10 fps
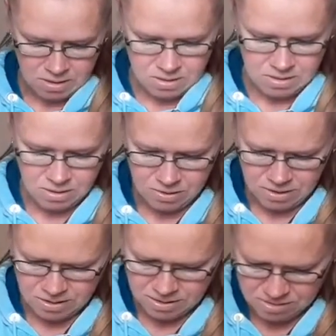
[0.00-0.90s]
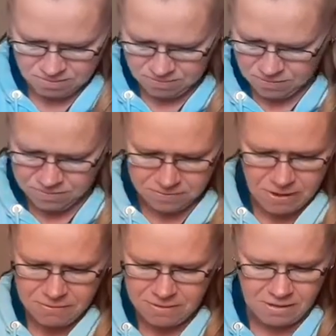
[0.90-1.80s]
sorry, there's
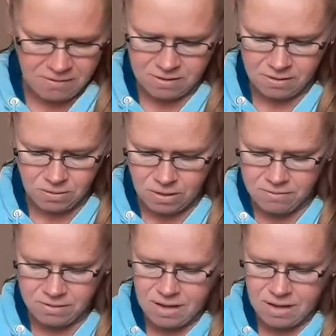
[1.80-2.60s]
fluff and everything all over it.